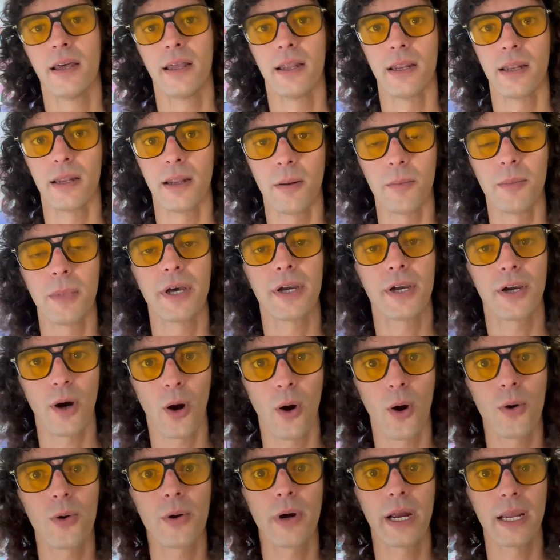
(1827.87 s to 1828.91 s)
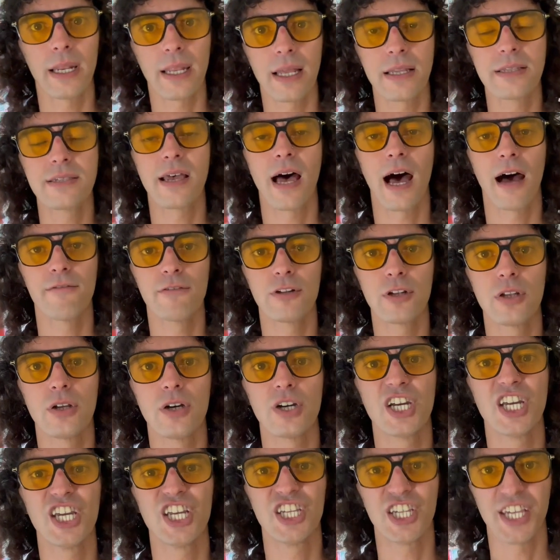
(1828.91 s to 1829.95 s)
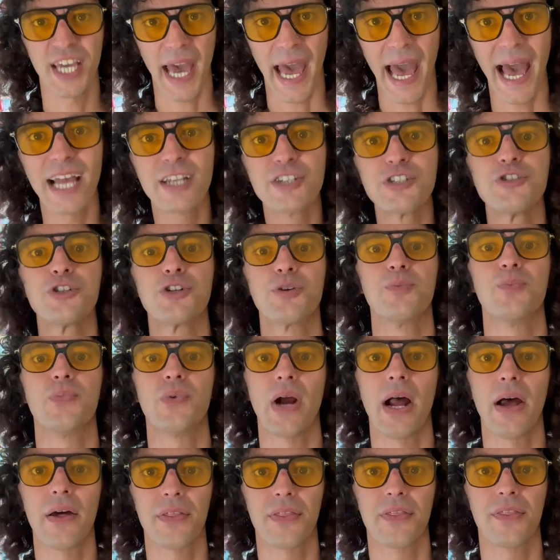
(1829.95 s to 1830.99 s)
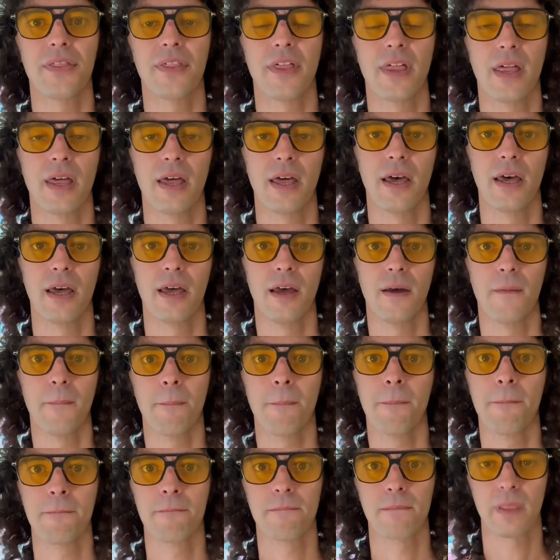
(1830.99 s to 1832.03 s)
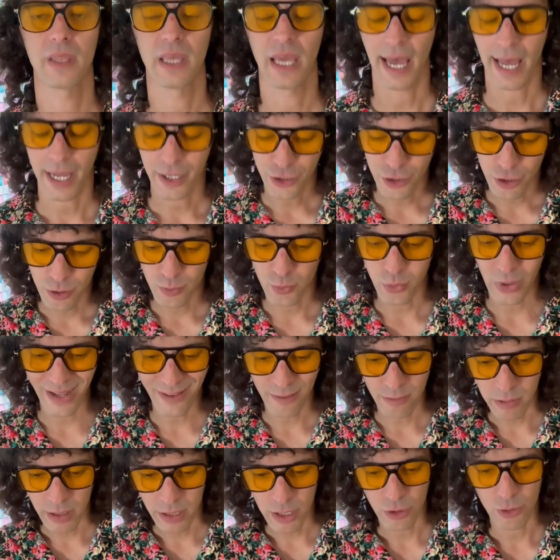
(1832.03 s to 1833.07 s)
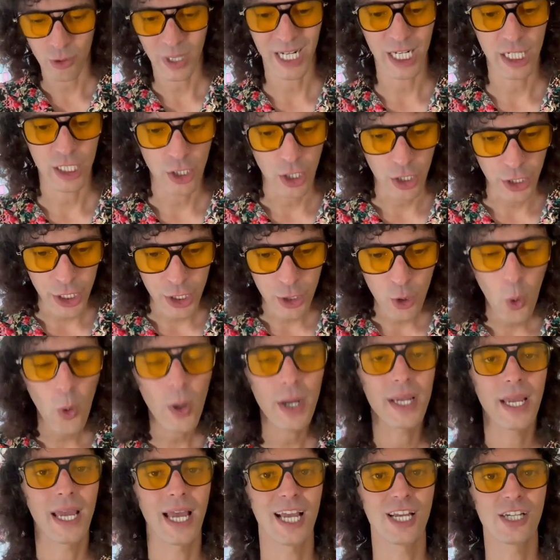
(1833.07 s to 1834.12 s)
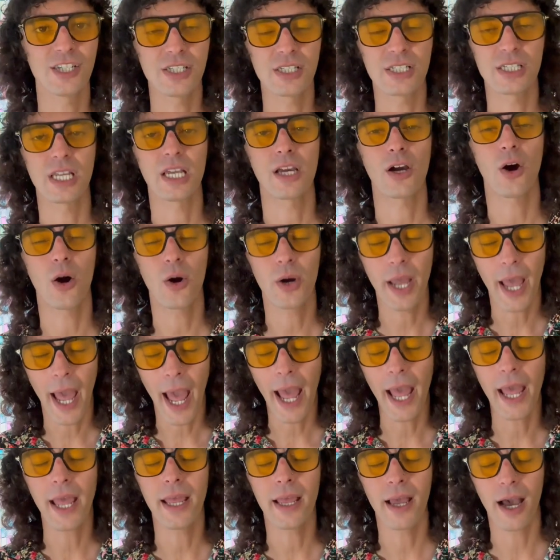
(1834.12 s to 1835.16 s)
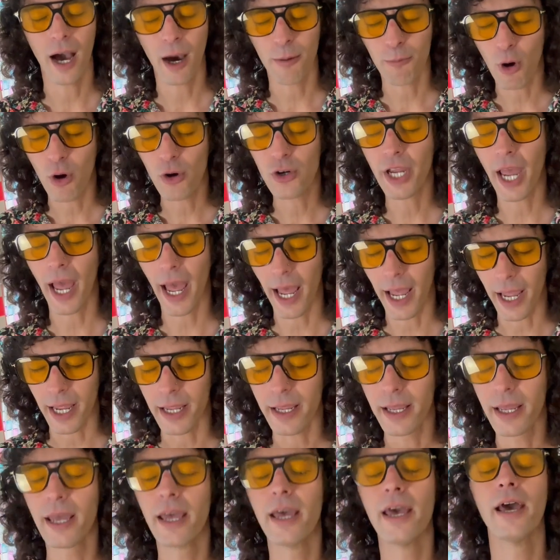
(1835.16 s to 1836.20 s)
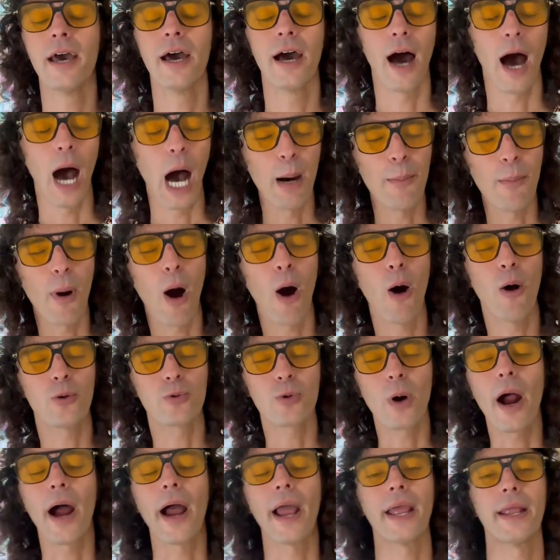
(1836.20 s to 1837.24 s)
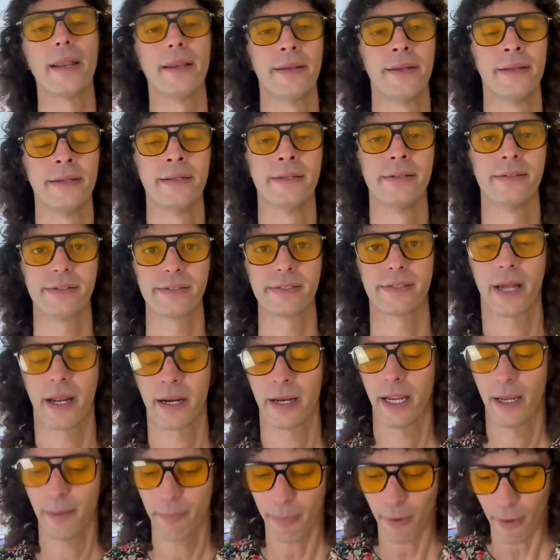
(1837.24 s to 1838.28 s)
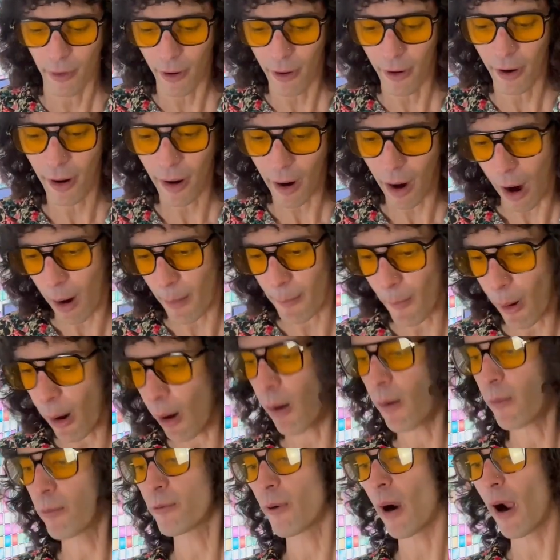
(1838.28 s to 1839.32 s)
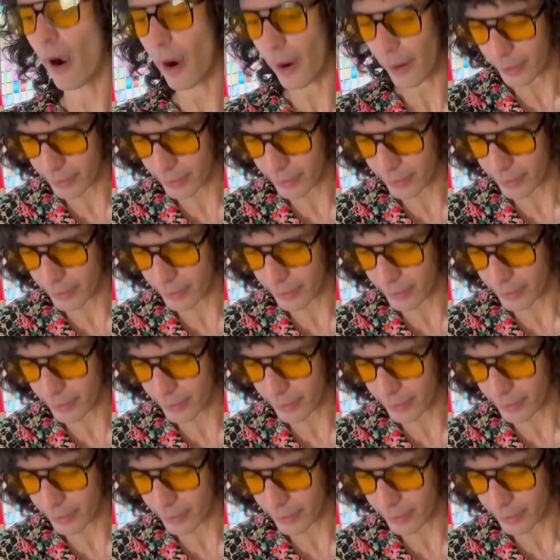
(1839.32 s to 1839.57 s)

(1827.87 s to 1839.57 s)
And I'm like, all right, let's have a look. Catch your breath. Catch your breath when you're ready. Are you okay? She's like, okay, I'm okay. I'm all right, sonny boy, I'm all right.